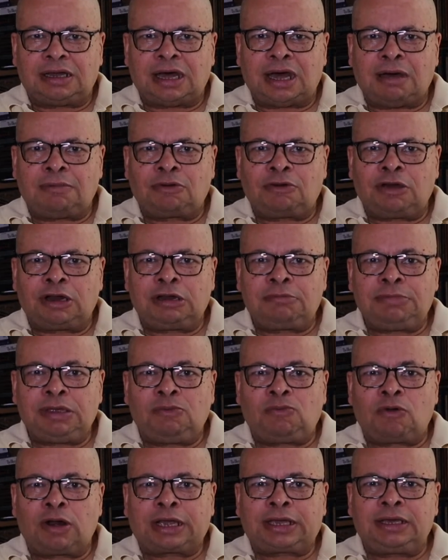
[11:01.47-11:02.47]
I'm going to be
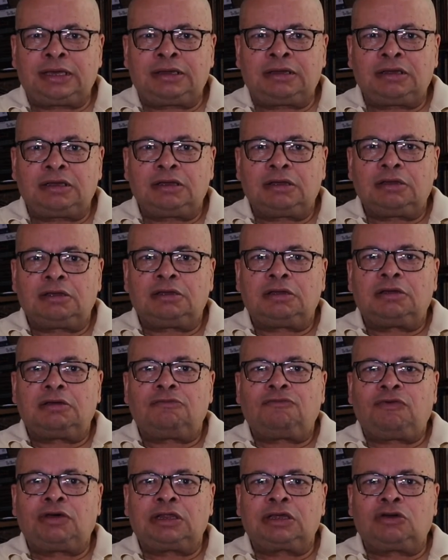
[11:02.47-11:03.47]
working
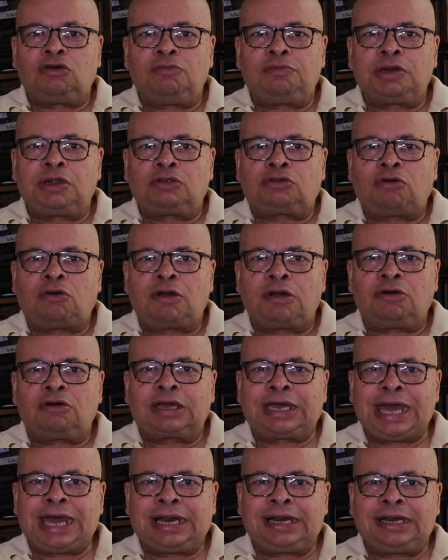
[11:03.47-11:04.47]
for the
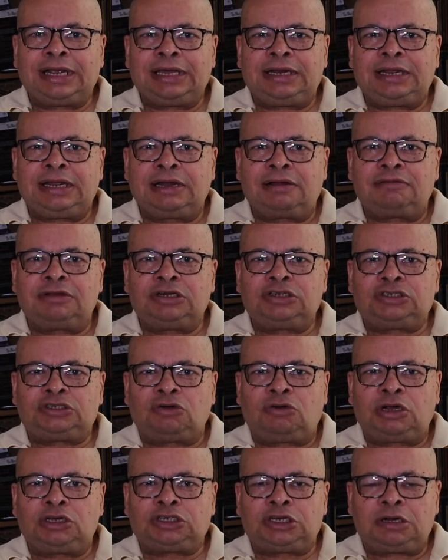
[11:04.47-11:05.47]
gubernatorial candidate here in
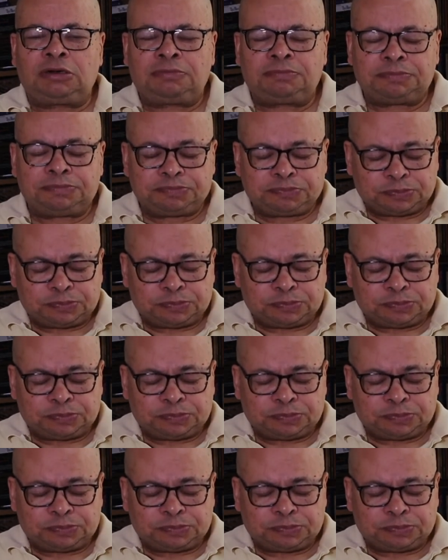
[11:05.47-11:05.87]
Georgia